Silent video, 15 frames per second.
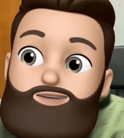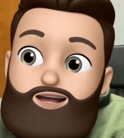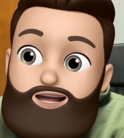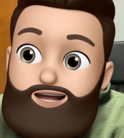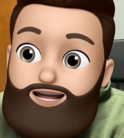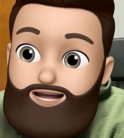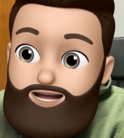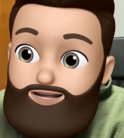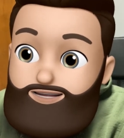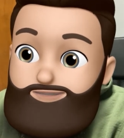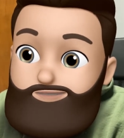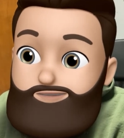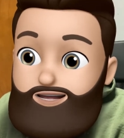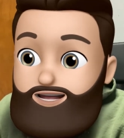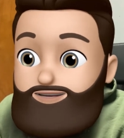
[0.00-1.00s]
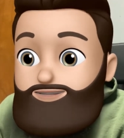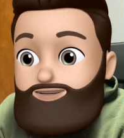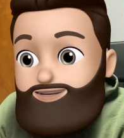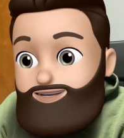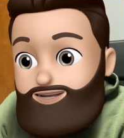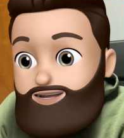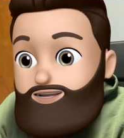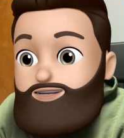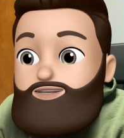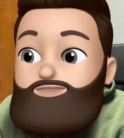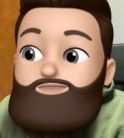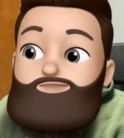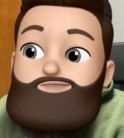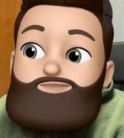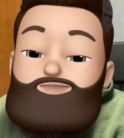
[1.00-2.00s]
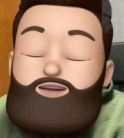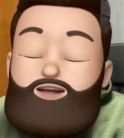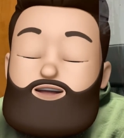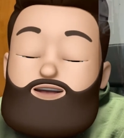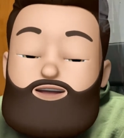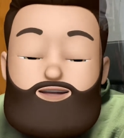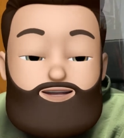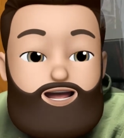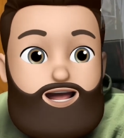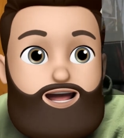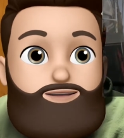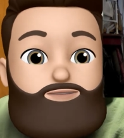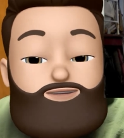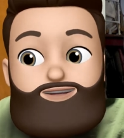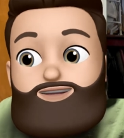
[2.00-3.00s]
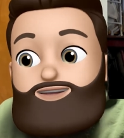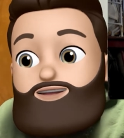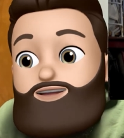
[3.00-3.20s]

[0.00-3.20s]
And even still, there are times